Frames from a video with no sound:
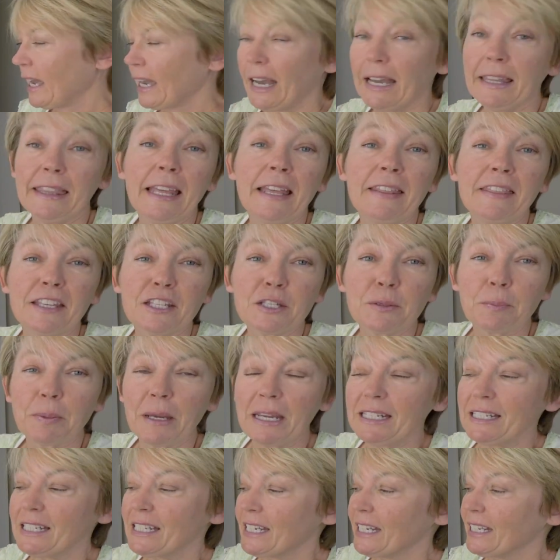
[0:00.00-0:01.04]
And then this
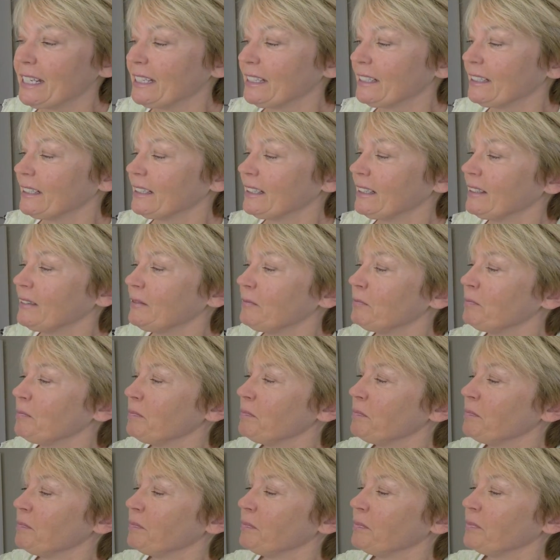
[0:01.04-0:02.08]
painting,
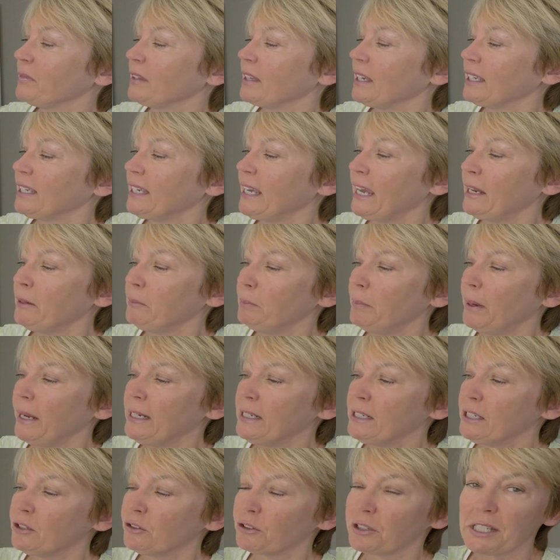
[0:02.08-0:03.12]
again
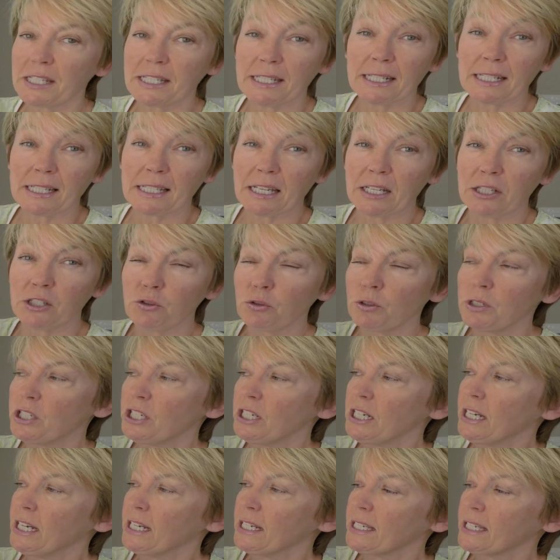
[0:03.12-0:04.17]
painted on 600
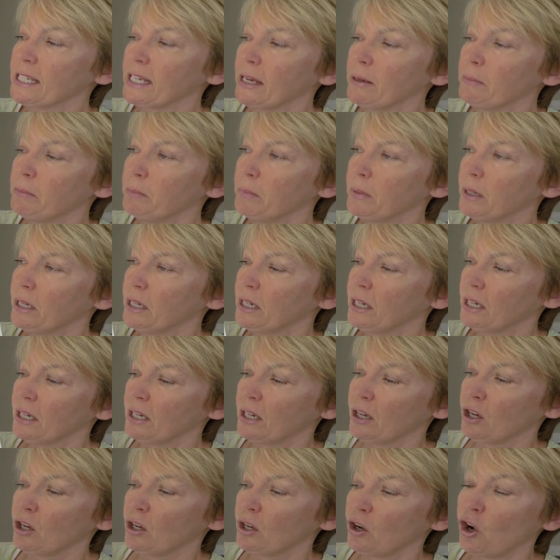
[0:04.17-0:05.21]
GSM
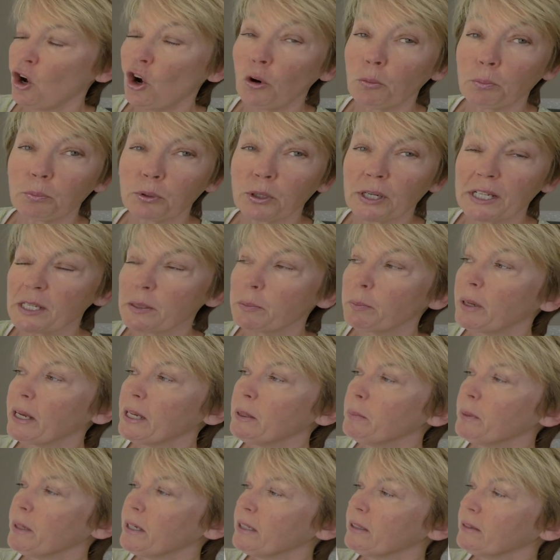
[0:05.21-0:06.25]
hot press
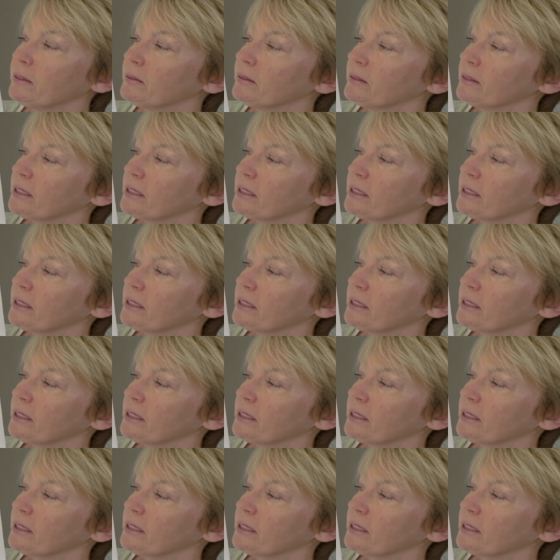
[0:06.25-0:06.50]
paper.